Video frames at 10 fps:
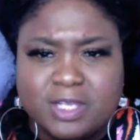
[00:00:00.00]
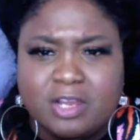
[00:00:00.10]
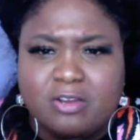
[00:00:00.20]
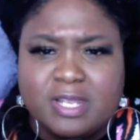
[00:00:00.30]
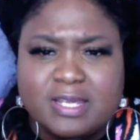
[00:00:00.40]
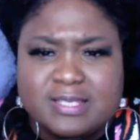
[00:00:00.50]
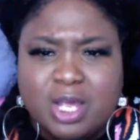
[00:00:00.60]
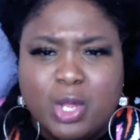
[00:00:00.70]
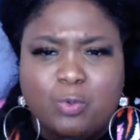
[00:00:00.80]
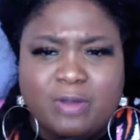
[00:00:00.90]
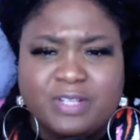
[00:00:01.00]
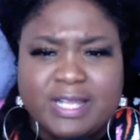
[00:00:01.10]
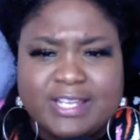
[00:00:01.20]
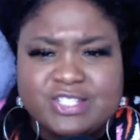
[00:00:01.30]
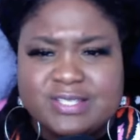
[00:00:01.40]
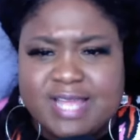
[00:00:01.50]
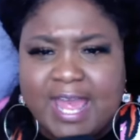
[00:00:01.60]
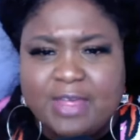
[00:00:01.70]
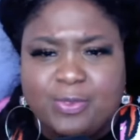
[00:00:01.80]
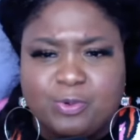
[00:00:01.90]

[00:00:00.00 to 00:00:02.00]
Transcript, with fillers: Here it is, Revelations 8,